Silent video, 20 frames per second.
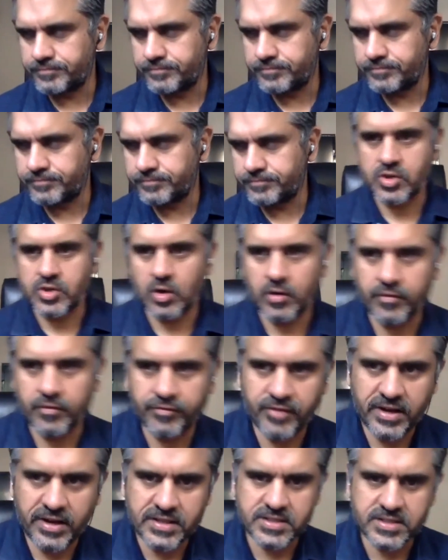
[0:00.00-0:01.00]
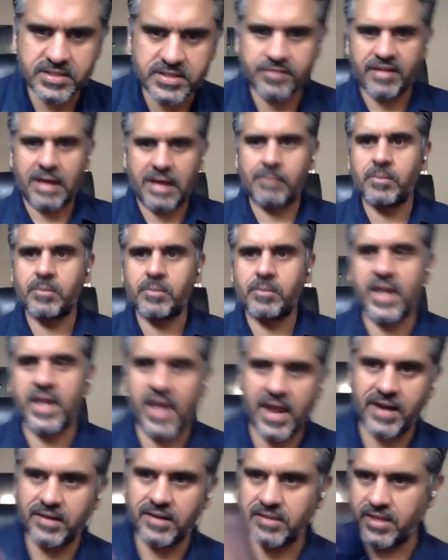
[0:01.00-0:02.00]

your sort of friends and family and